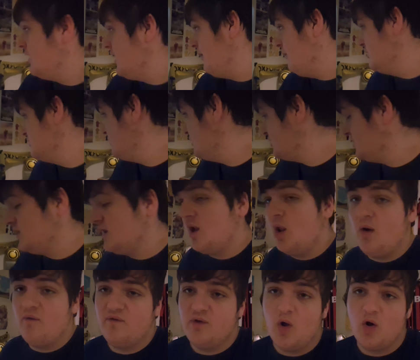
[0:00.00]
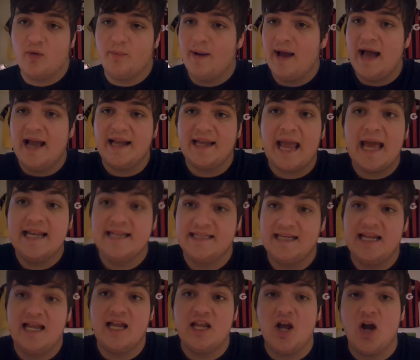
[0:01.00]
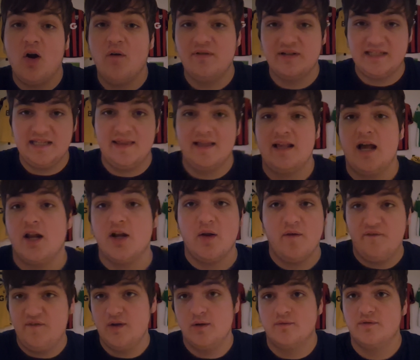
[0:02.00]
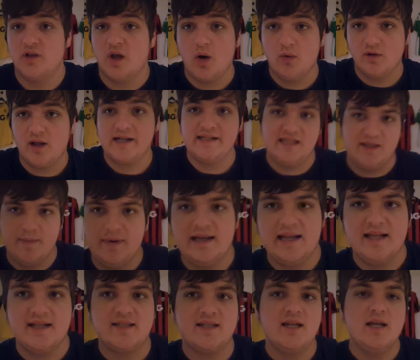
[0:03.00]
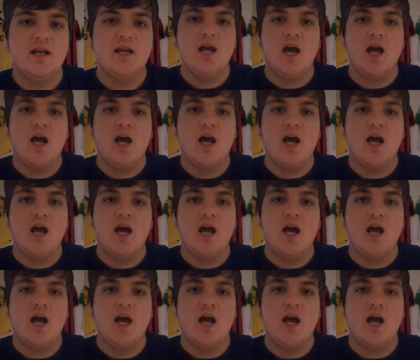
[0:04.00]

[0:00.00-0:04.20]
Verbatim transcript: I was watching the lot vlog back, and obviously I don't film for the whole 90 minutes.